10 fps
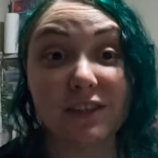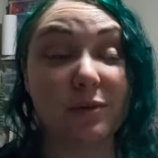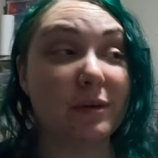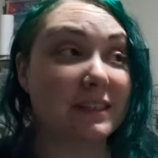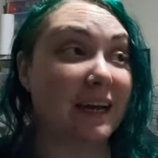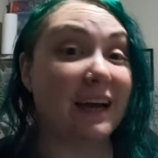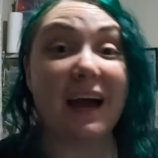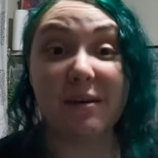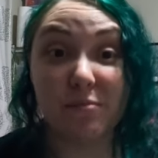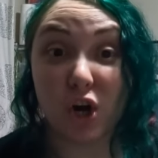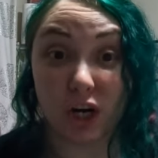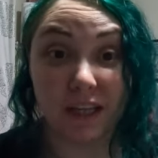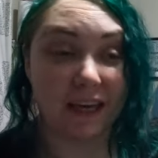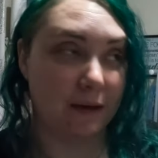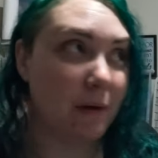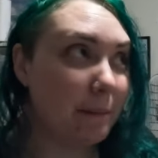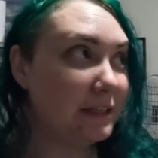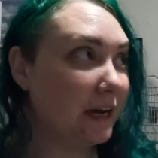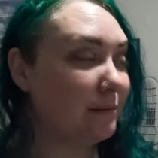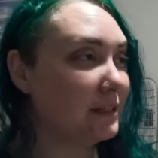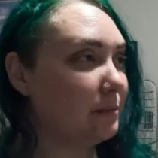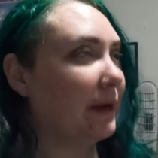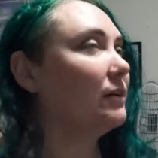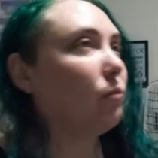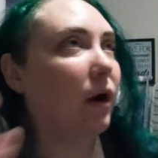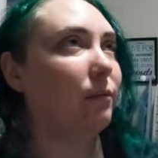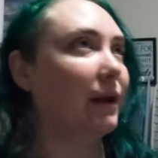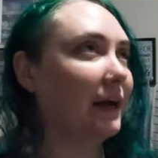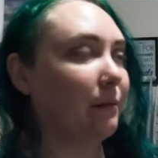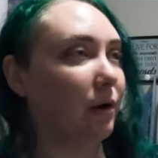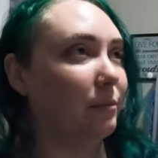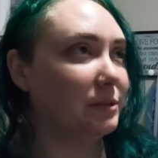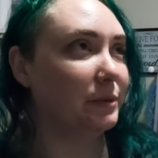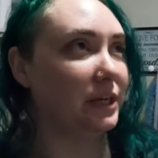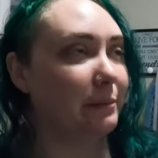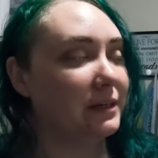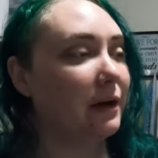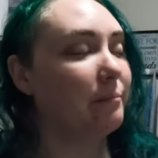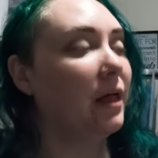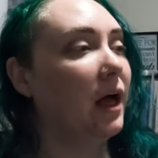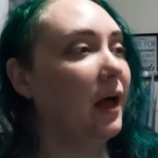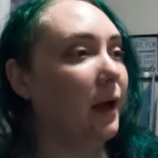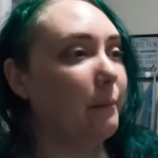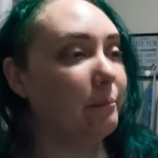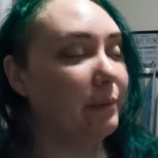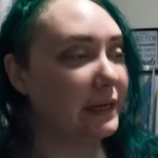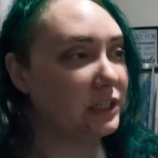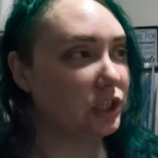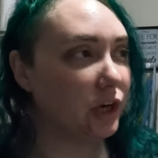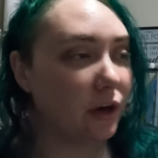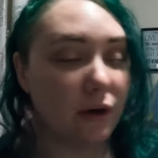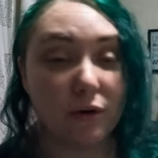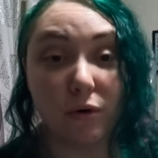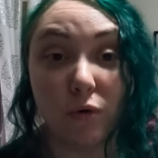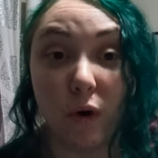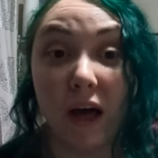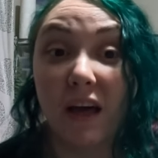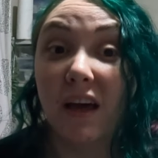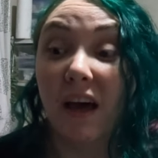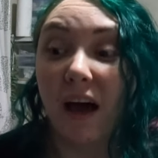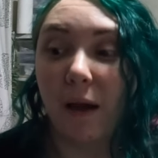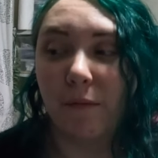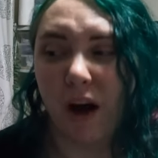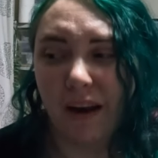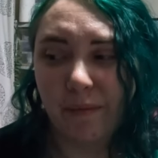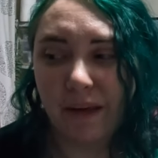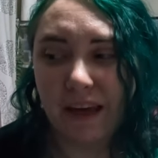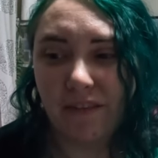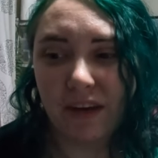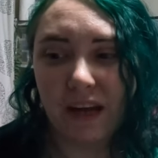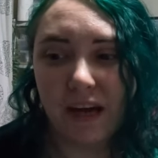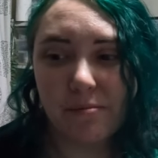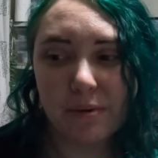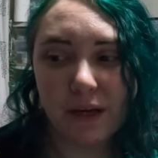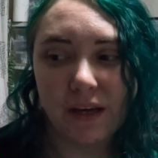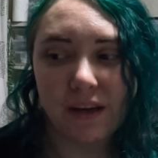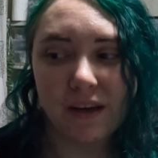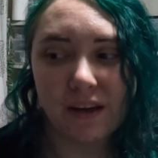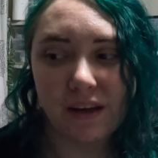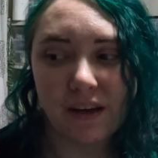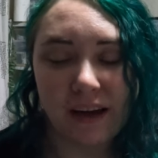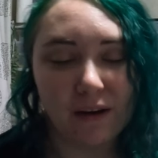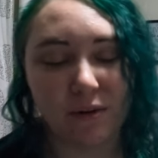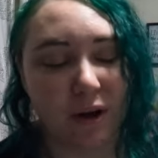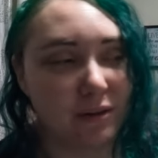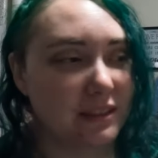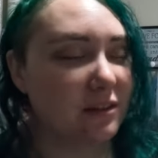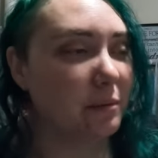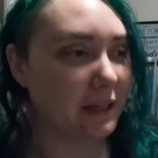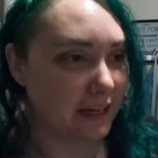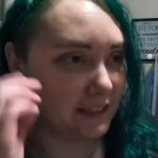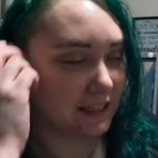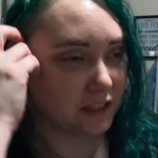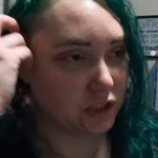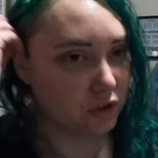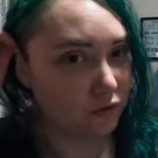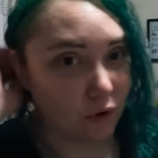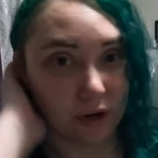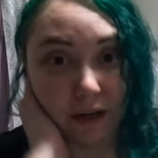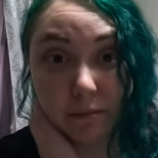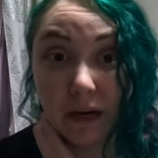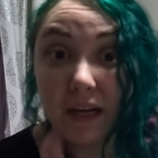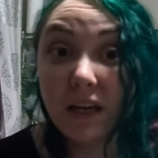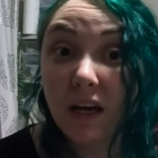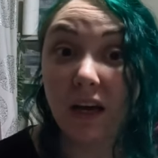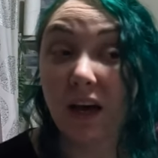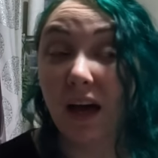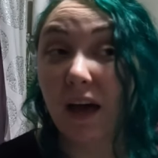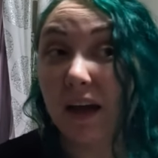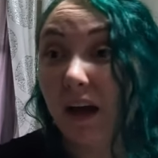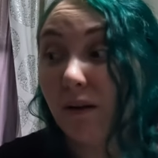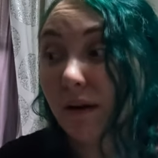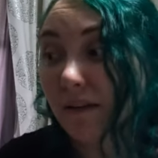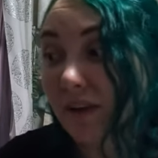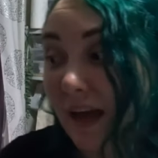that's super exciting. I am currently in my pajamas because, one, when I come home, it's pajama time. But, two, I'm contemplating having a nap. I don't know. It's a little bit late. It's like 2:40, but I kind of want to have a